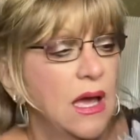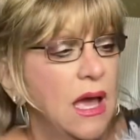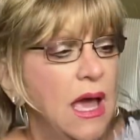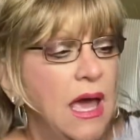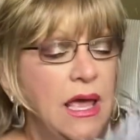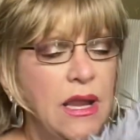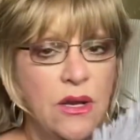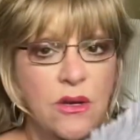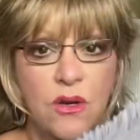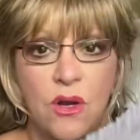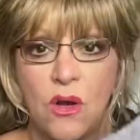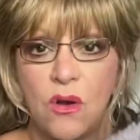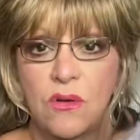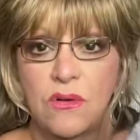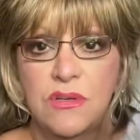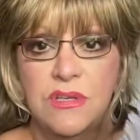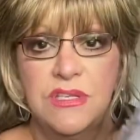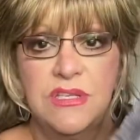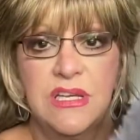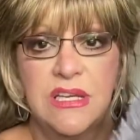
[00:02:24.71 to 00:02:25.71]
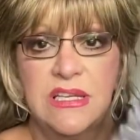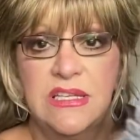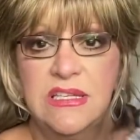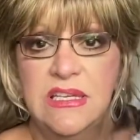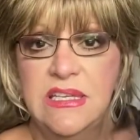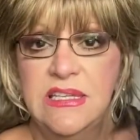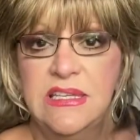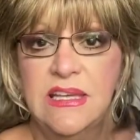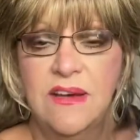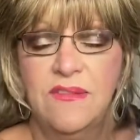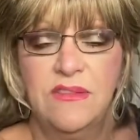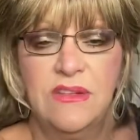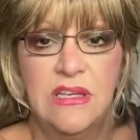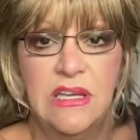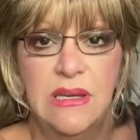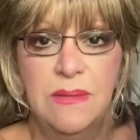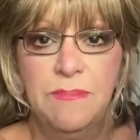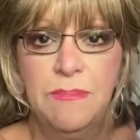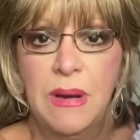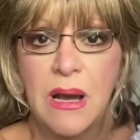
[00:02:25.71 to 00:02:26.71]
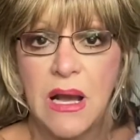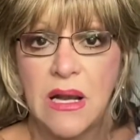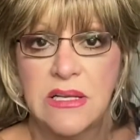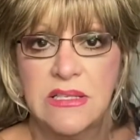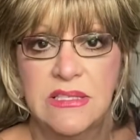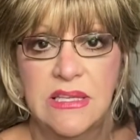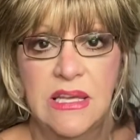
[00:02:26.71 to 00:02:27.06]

I don't know, 60, 70 bucks,